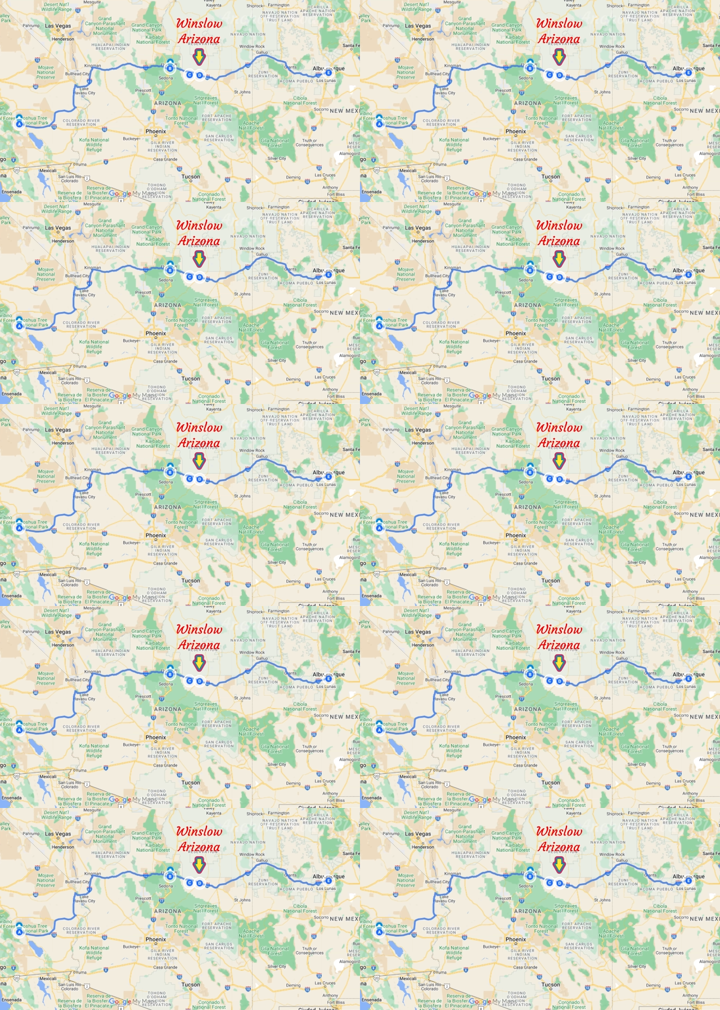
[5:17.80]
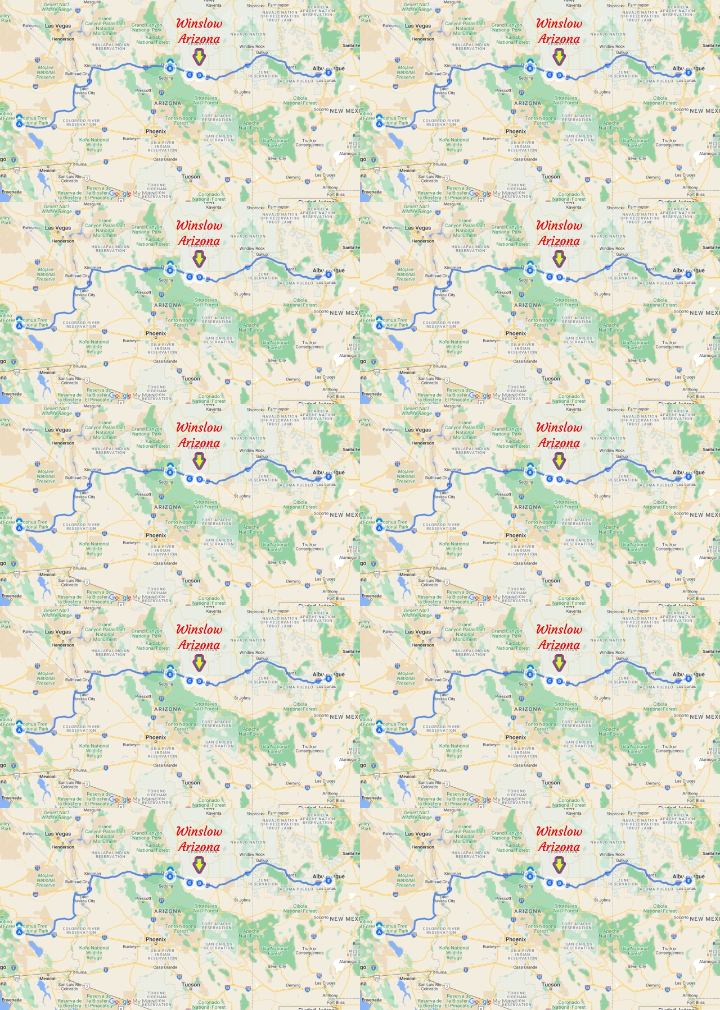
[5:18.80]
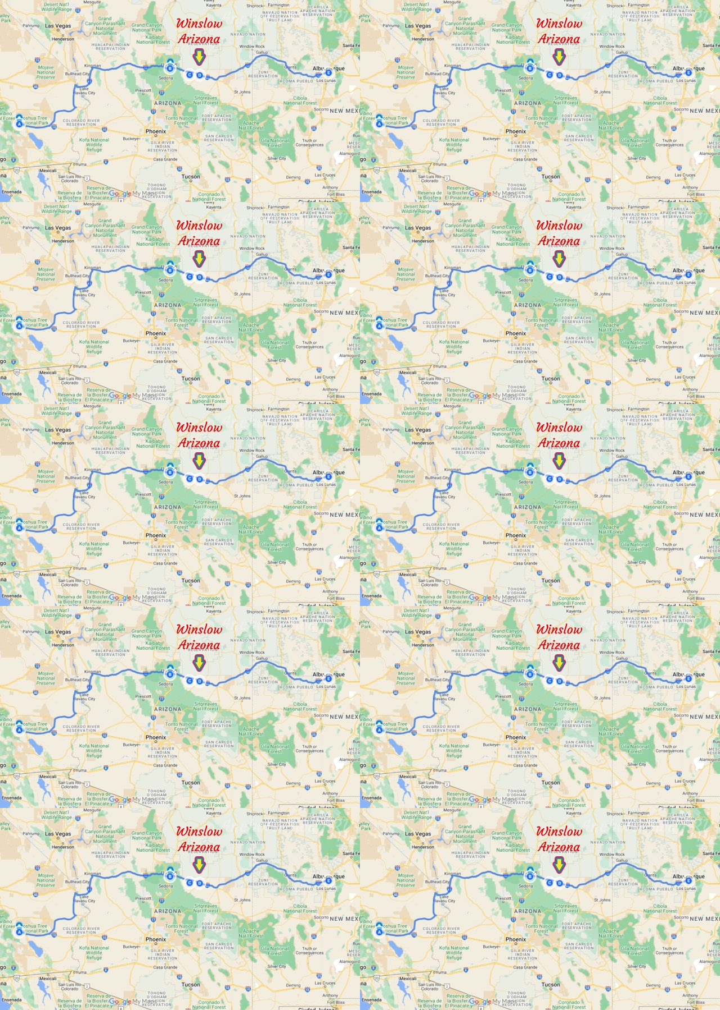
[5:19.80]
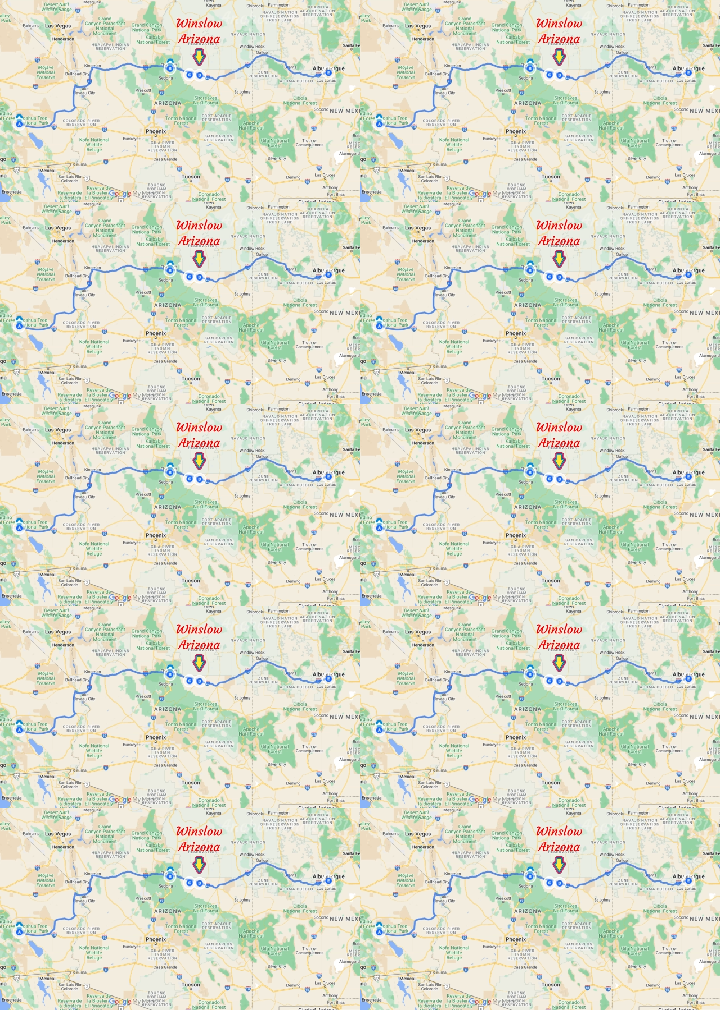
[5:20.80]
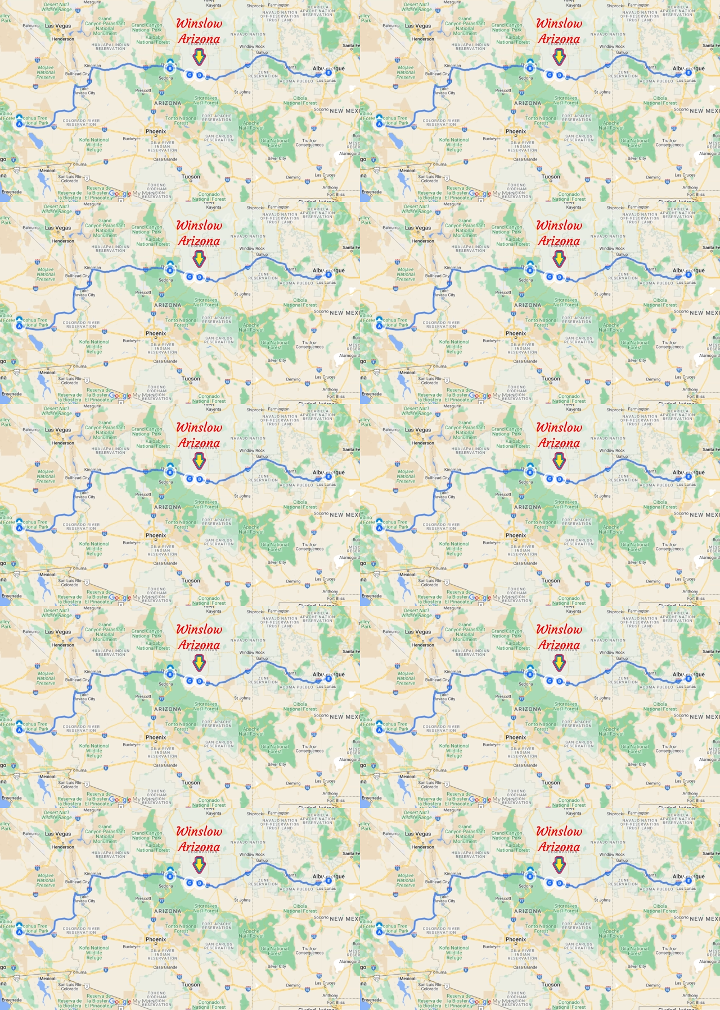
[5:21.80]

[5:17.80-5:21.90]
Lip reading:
No face is visible, so there are no lips to read.